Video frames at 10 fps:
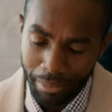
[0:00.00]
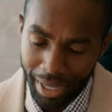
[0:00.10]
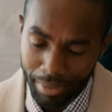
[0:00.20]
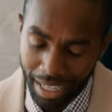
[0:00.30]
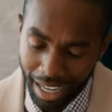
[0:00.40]

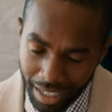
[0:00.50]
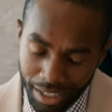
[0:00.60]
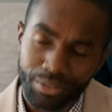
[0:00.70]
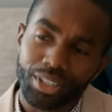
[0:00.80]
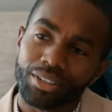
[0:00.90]
baby, I
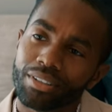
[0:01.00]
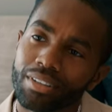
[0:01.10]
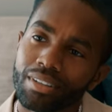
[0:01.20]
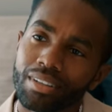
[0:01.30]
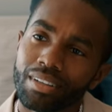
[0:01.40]
love you,
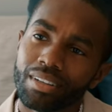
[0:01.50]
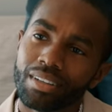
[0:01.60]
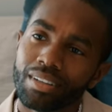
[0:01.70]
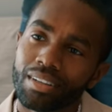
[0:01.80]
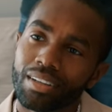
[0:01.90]

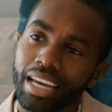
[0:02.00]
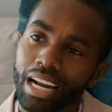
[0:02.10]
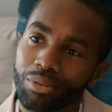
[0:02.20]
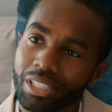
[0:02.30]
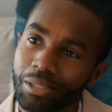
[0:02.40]
and I
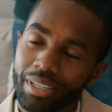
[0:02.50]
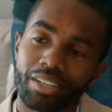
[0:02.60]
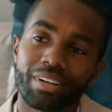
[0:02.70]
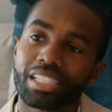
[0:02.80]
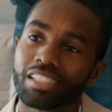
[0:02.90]
want to spend the
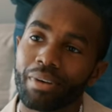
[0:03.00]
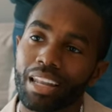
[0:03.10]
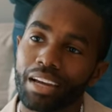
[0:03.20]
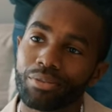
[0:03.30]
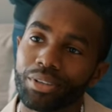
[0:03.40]
rest of my
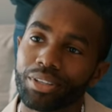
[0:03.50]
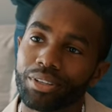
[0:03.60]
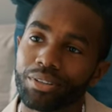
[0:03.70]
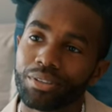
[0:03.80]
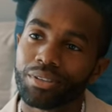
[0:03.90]
life with
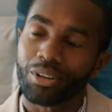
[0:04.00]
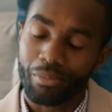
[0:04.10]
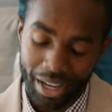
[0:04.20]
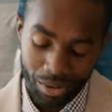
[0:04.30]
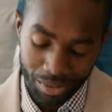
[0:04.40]
you, no
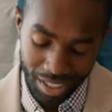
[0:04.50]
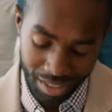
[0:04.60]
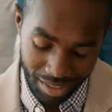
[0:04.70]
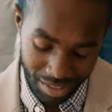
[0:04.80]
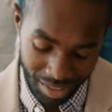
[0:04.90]
matter
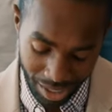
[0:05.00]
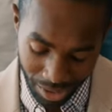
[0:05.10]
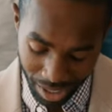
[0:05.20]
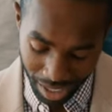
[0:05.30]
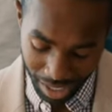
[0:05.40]
what. So,